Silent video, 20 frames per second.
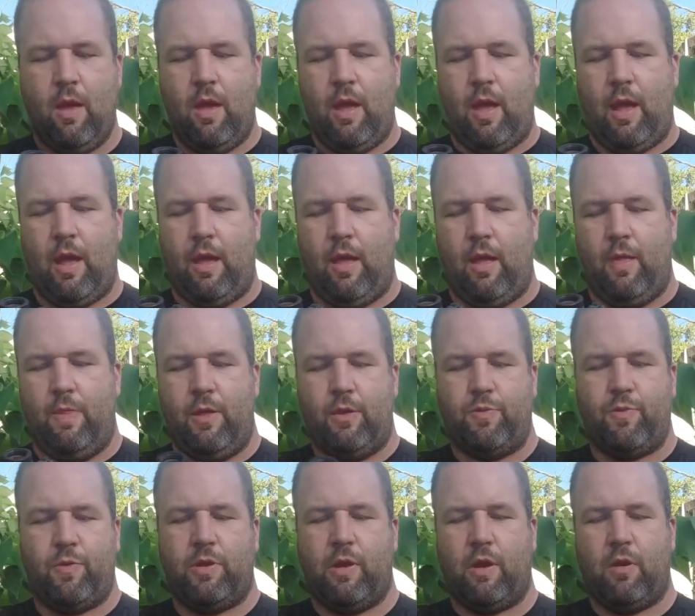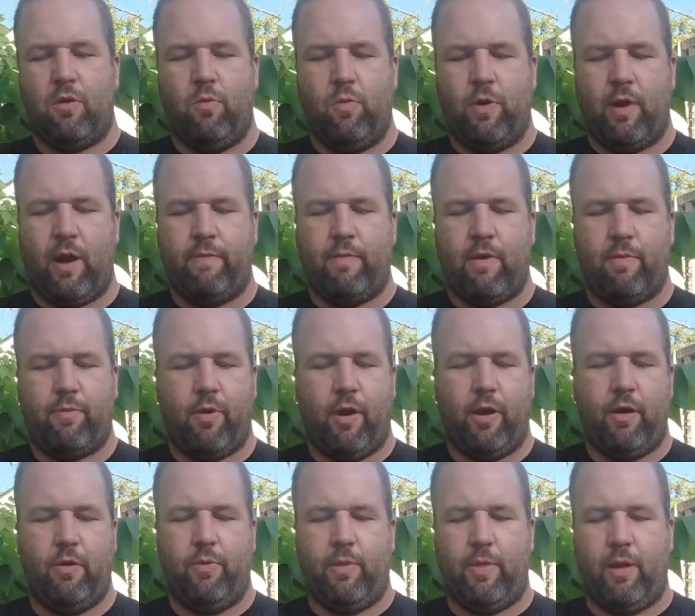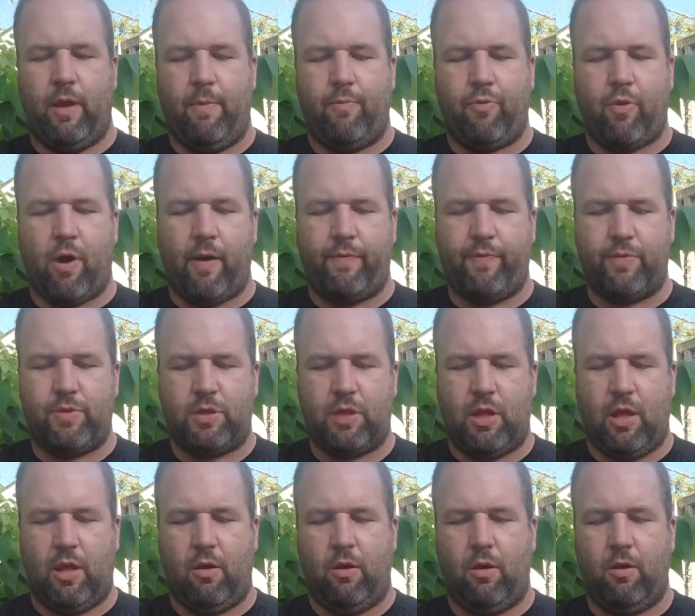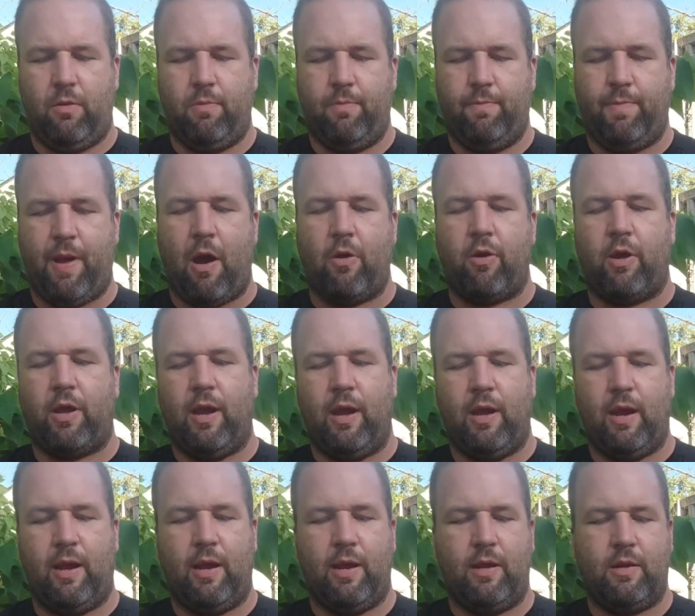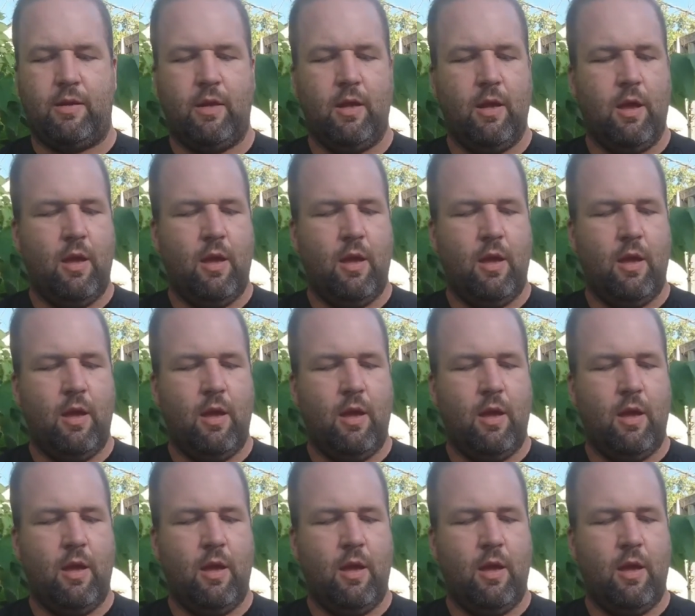This particular one I've upgraded with a Prophecy power kit in it.